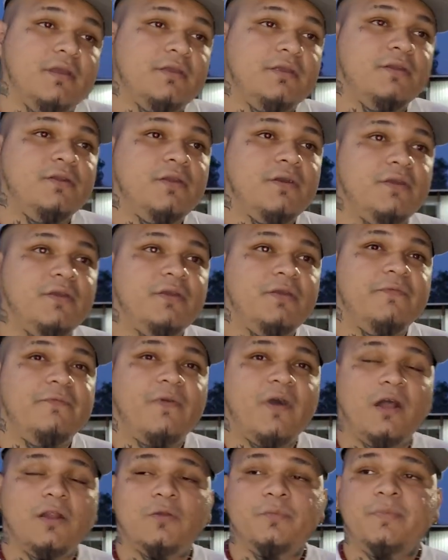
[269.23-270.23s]
You know, you can
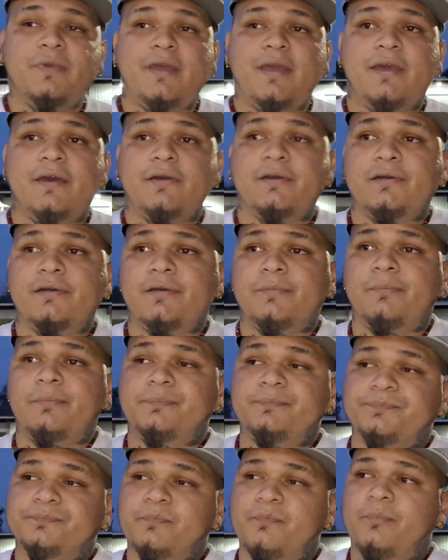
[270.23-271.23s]
follow me at
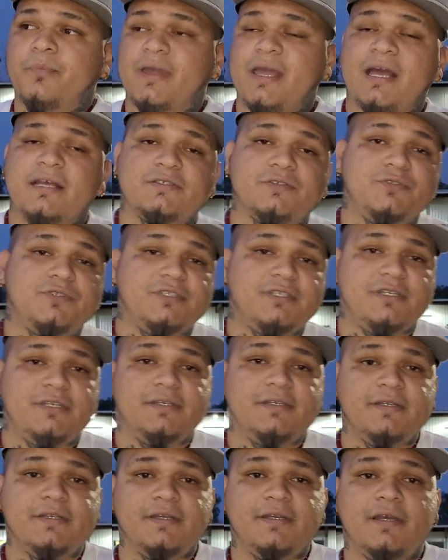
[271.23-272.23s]
Payaso
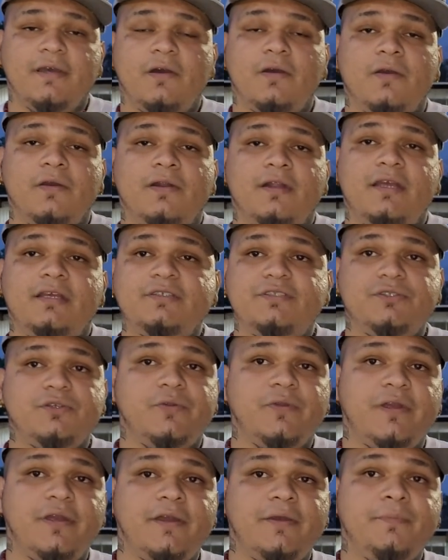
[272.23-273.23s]
G on
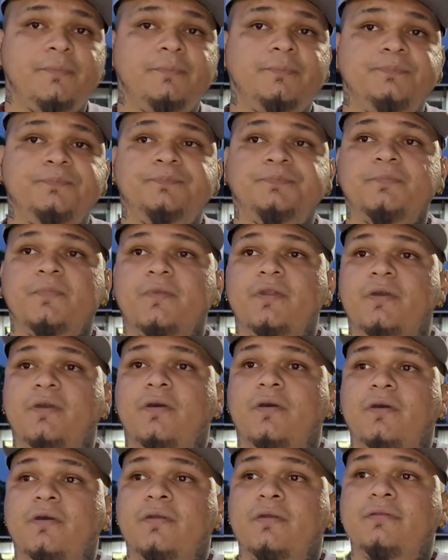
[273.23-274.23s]
Instagram,
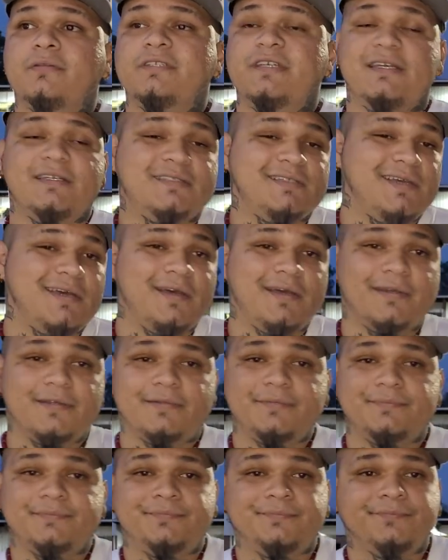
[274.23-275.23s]
on TikTok,
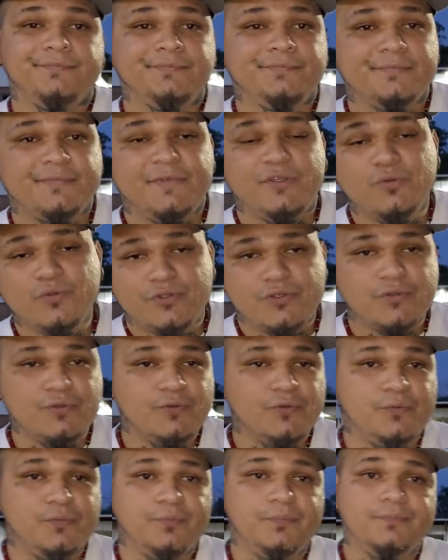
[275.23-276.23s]

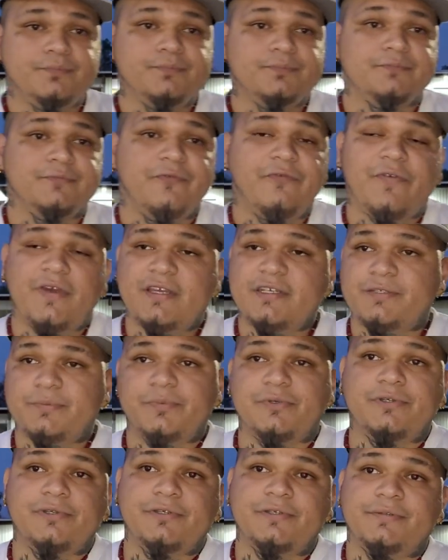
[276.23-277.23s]
YouTube,
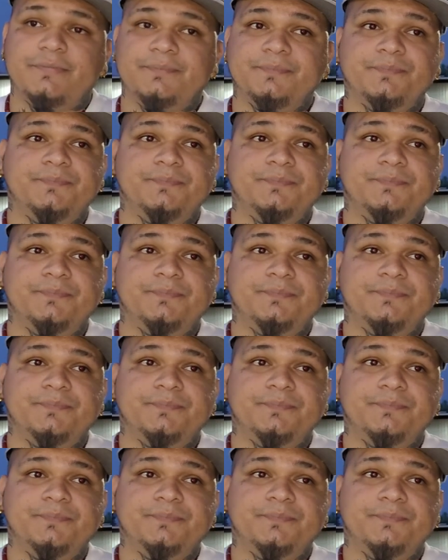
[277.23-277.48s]
Facebook.